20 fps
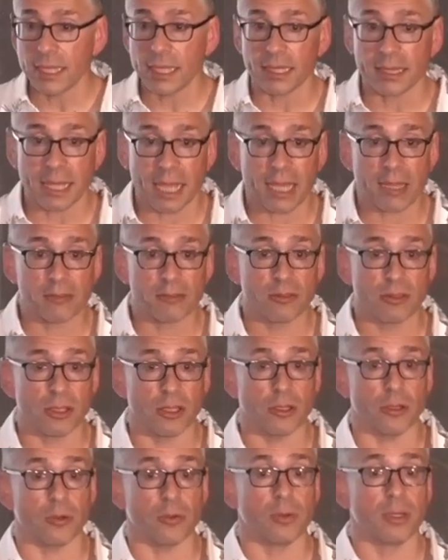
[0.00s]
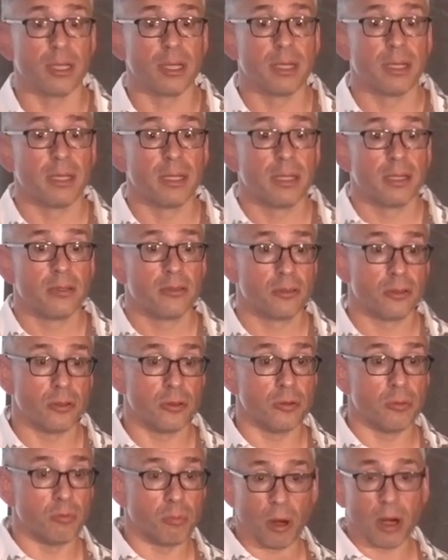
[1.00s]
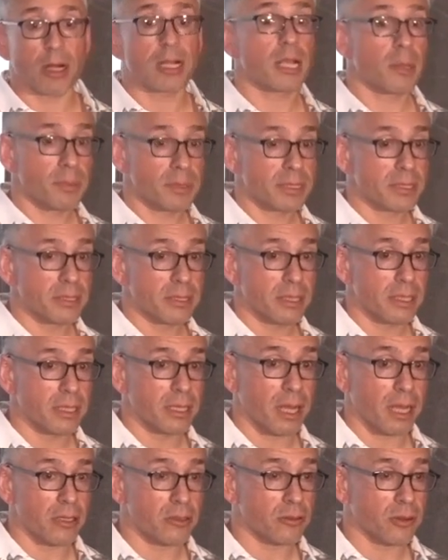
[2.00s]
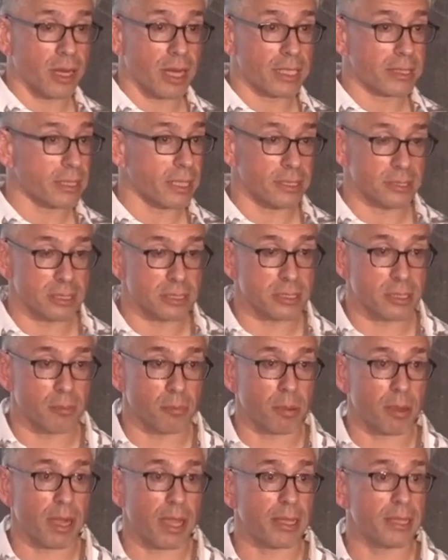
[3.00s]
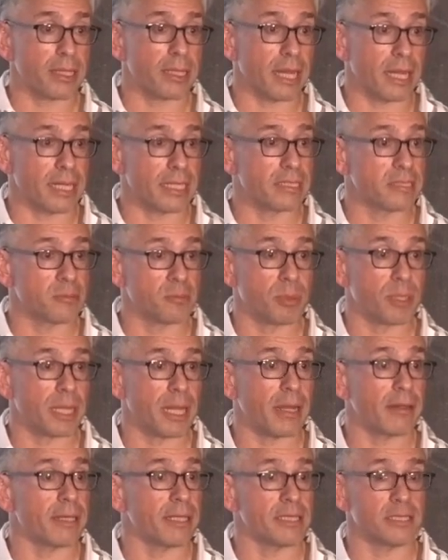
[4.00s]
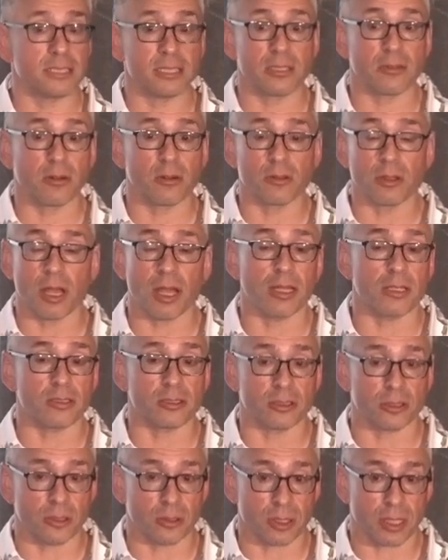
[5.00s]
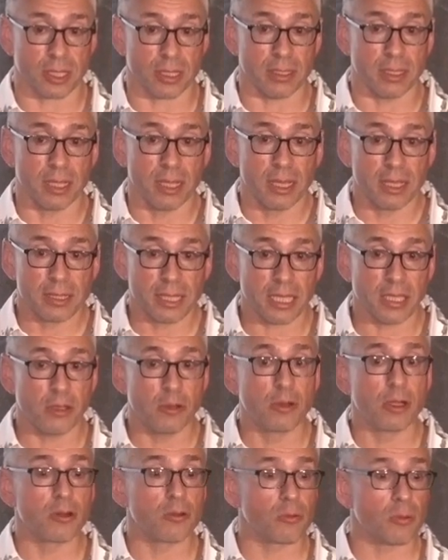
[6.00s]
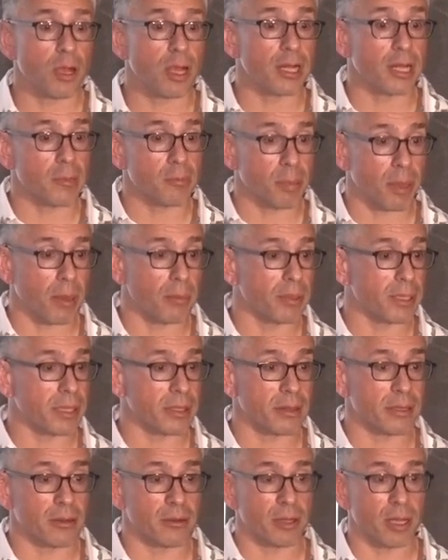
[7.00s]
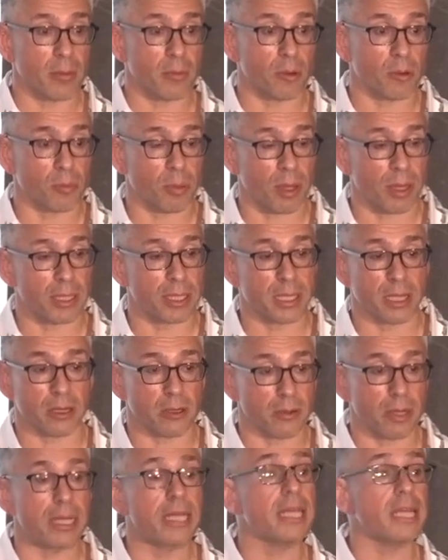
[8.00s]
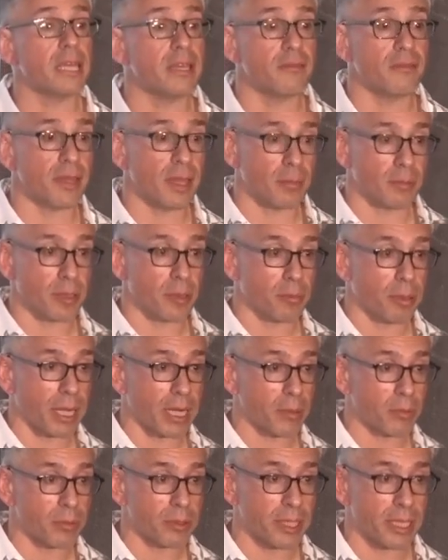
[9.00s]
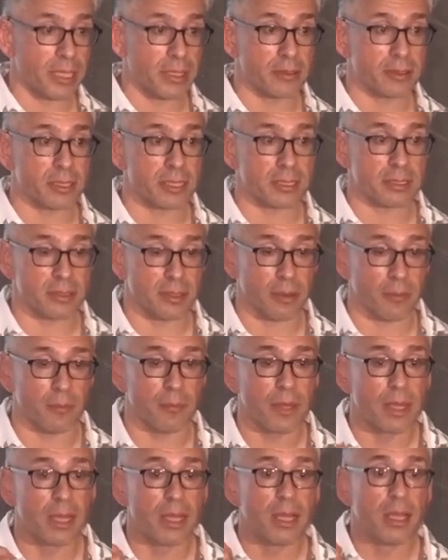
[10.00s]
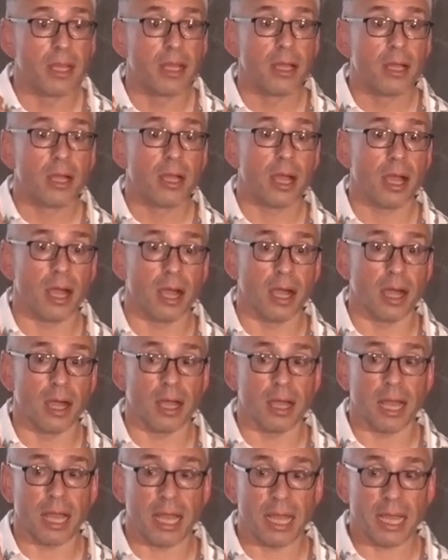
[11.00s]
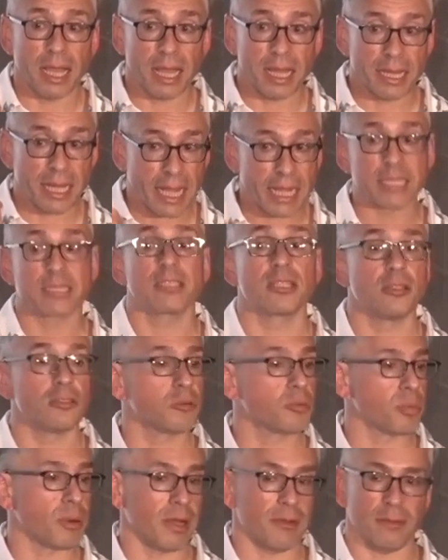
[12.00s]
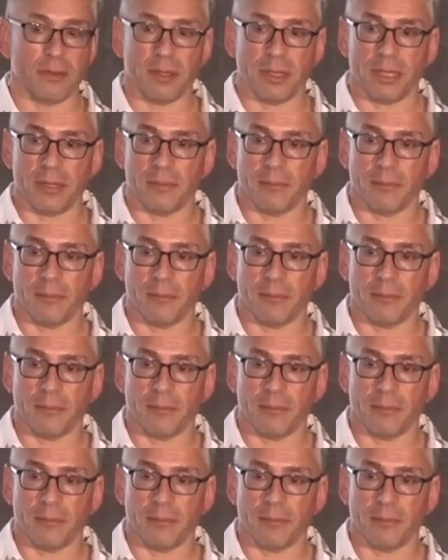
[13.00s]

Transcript: allows you to mark up a Solidity contract and just compile it and spit out a zero knowledge circuit that you can run on public Ethereum or Polygon or any EVM compatible ecosystem uh, and executes privately.